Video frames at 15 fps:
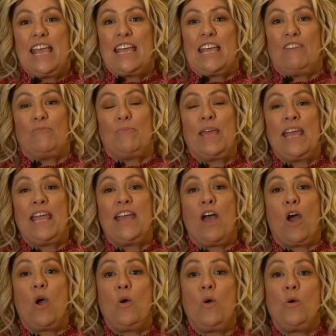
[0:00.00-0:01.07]
Give me a
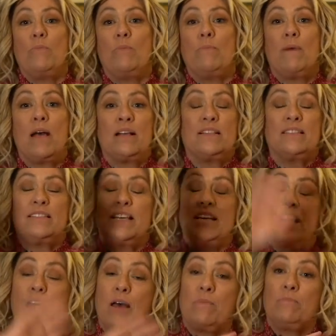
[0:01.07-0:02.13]
home amongst the
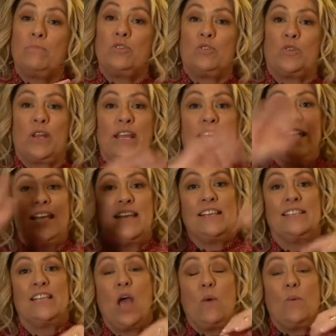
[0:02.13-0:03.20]
gum
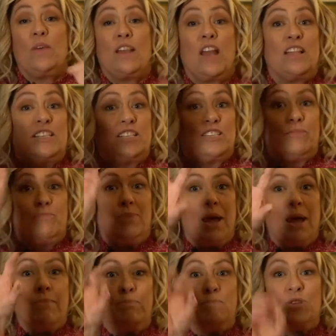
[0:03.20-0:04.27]
trees with lots of
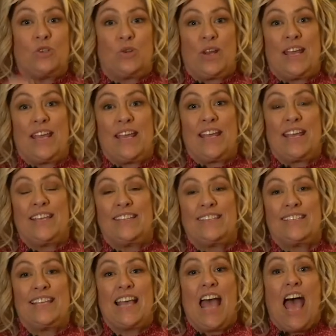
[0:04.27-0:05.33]
plum
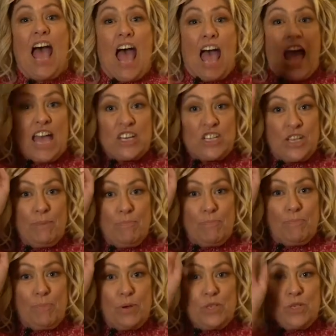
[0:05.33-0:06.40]
trees, a sheep
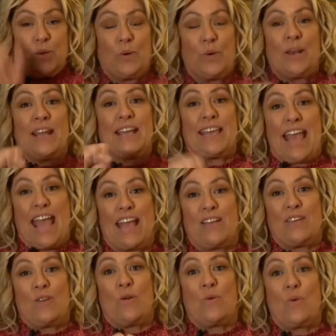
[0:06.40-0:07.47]
or two and a
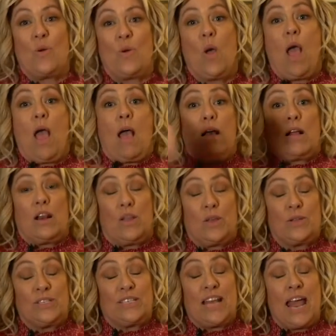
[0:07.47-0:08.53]
kangaroo,
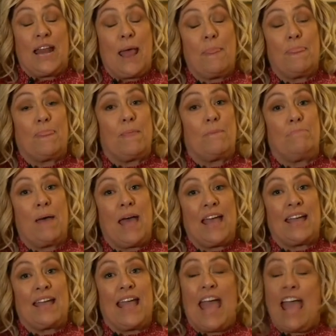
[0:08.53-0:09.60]
clothesline up the
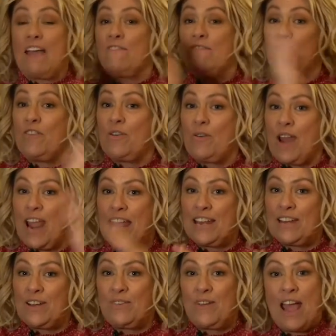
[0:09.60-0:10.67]
back and
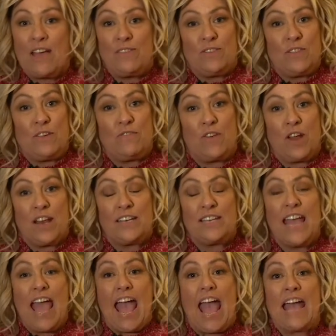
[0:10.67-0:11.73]
veranda out the front,
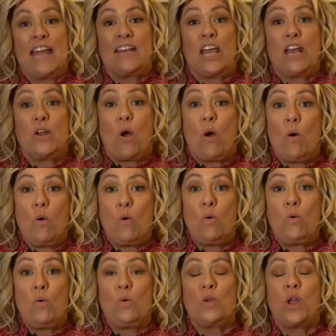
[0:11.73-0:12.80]
and an
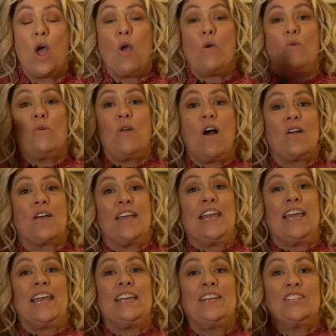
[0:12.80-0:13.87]
old
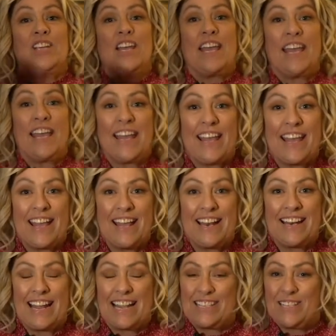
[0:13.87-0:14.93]
rocking chair.
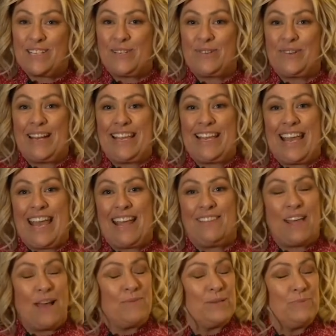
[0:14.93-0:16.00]
Let's do it again.
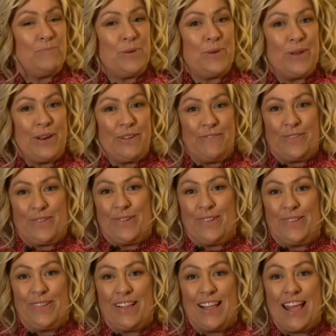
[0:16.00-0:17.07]
That was
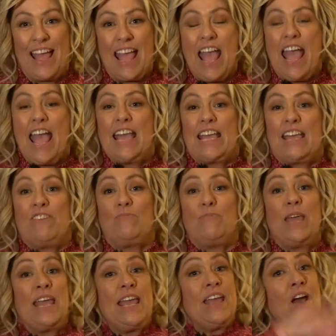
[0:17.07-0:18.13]
beautiful. Give
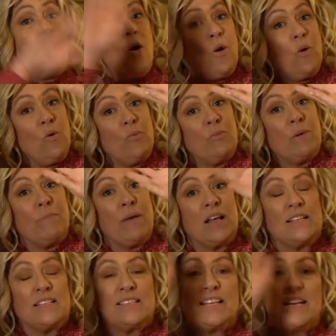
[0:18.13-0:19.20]
me a home
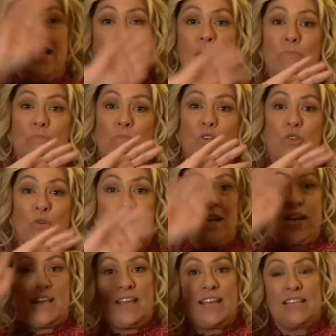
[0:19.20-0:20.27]
amongst the gum
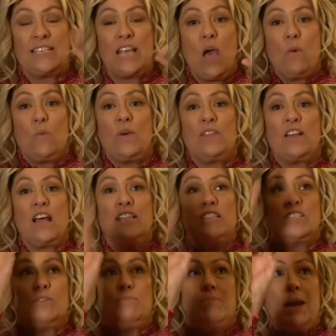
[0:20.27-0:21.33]
trees with
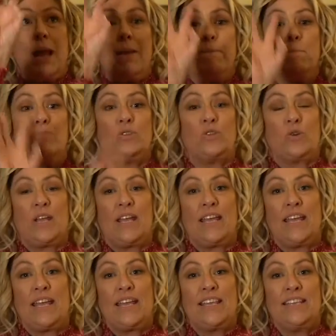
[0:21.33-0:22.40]
lots of plum
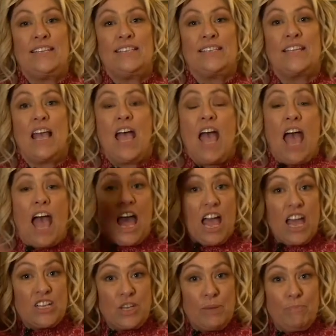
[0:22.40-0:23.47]
trees,
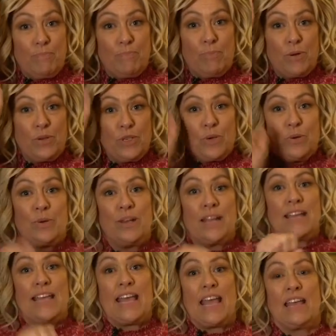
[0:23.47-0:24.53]
a sheep or two and
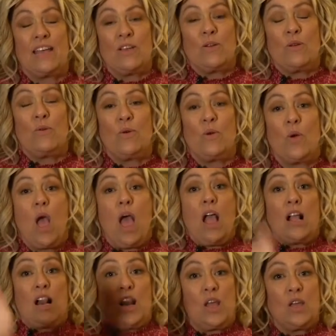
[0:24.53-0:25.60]
a kangaroo,
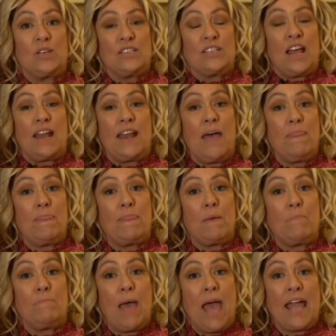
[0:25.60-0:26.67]
clothesline out
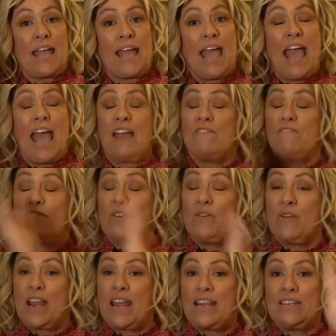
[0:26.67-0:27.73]
the back and
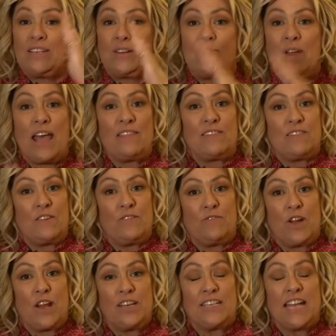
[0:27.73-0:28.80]
veranda out the
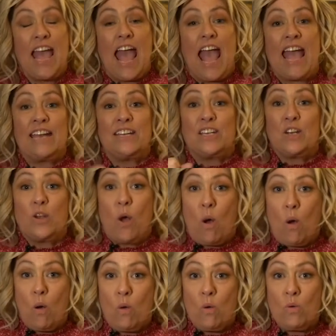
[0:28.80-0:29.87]
front, and an
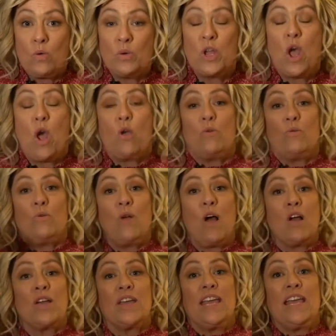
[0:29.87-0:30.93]
old
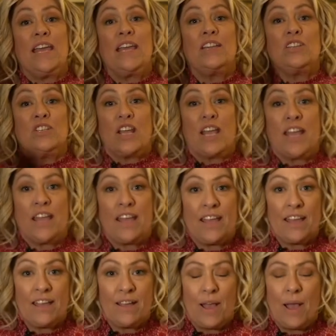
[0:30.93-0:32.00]
rocking
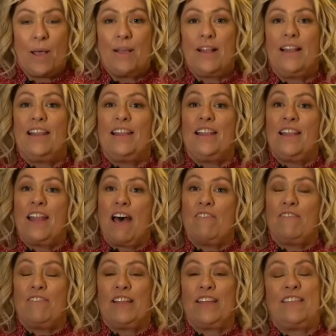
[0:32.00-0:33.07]
chair.
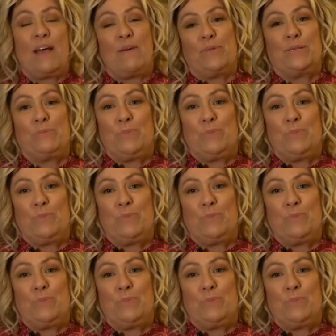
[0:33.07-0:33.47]
Lovely, that was